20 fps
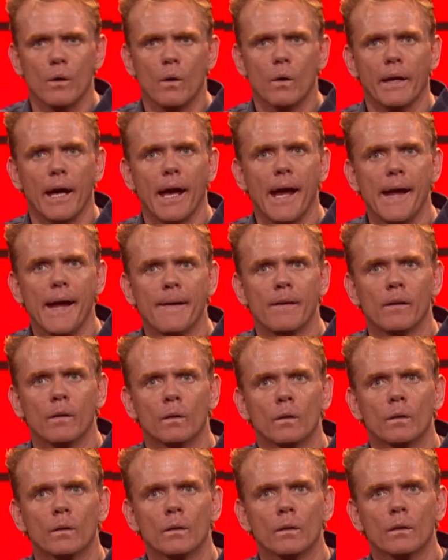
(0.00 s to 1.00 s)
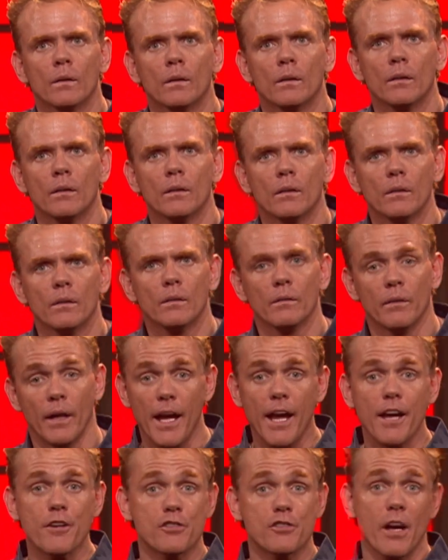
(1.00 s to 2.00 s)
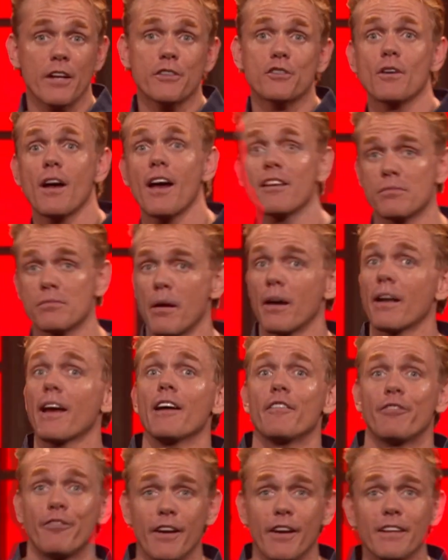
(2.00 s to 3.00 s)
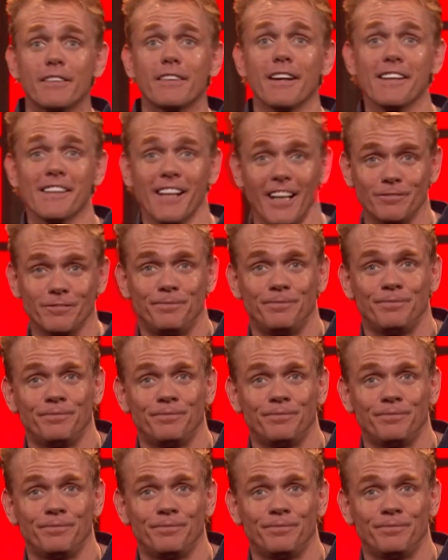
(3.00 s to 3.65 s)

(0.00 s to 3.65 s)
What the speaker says: you okay? Hey, shot your ass about 8 feet, didn't it?